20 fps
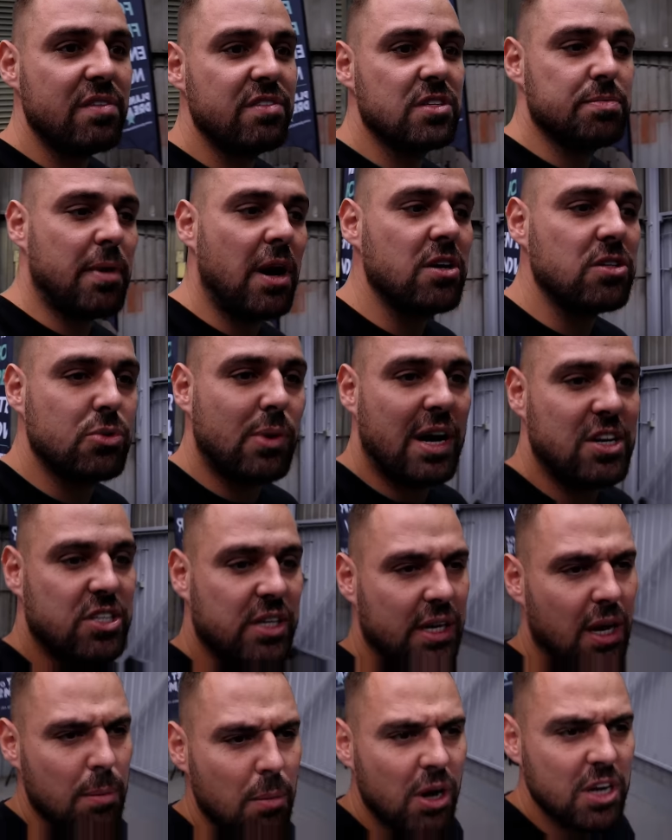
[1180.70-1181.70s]
even spoke to
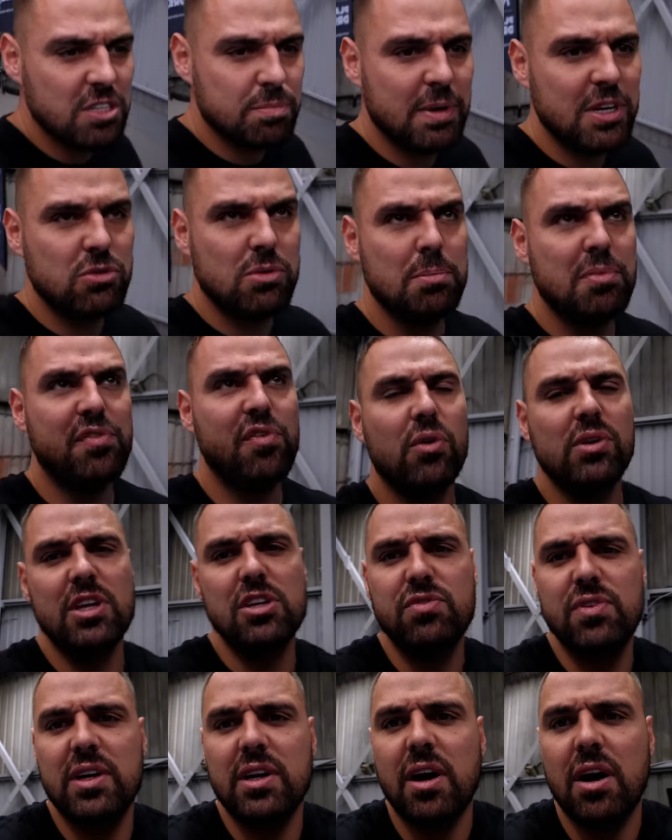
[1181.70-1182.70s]
Ashley. I might speak to him before
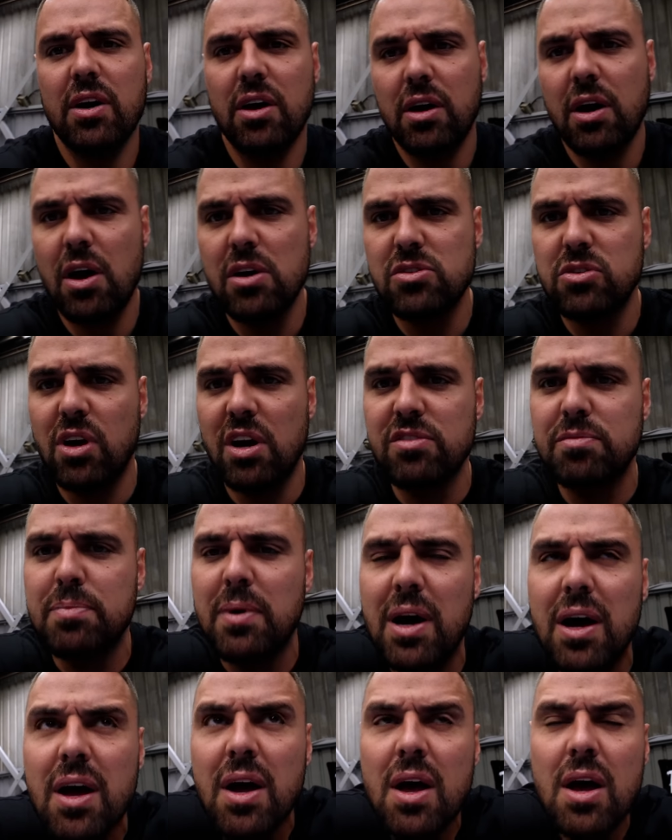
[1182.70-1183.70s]
this video goes live,
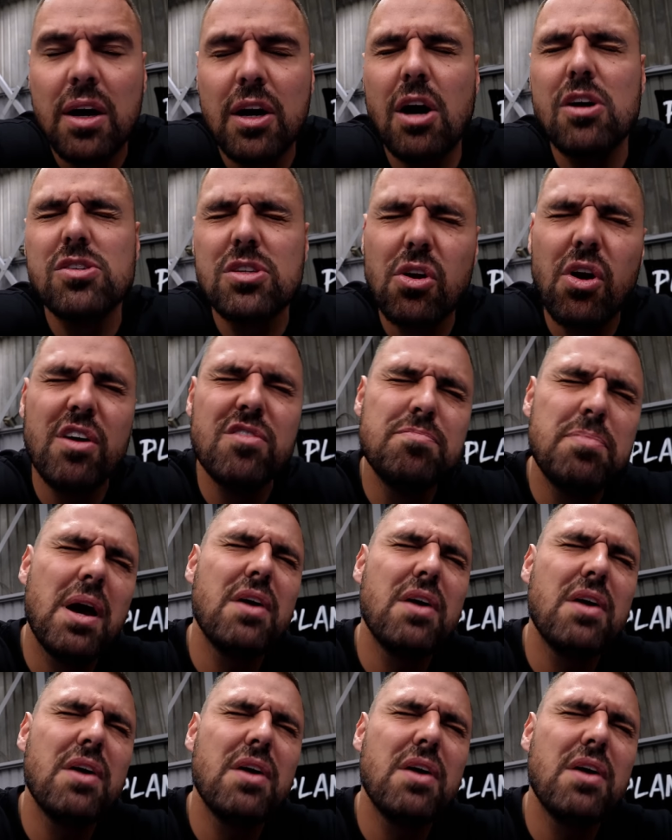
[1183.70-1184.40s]
but, goes live.